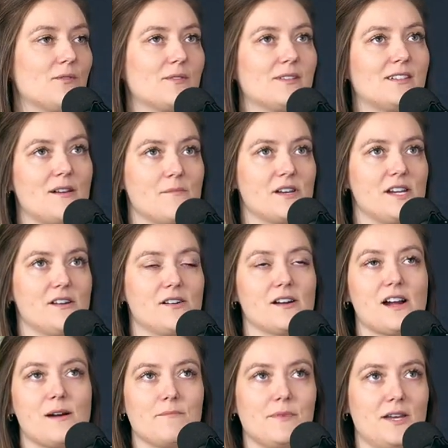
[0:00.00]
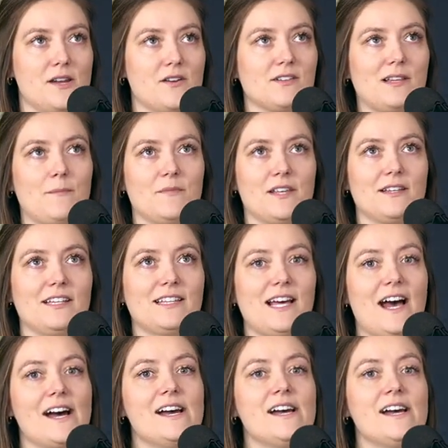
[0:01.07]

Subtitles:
somebody or a company or something like that.